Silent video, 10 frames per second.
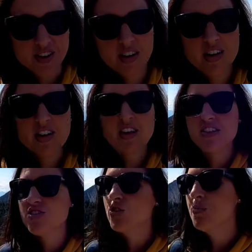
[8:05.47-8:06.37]
though.
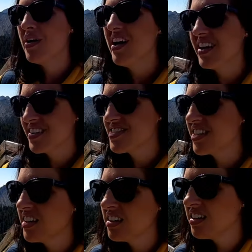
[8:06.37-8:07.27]
There's no
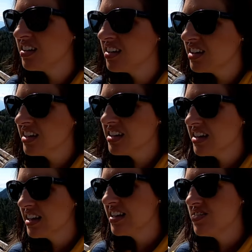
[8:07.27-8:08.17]
bugs.
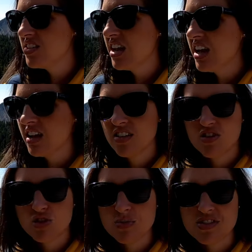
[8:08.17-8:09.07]
At least today. There's no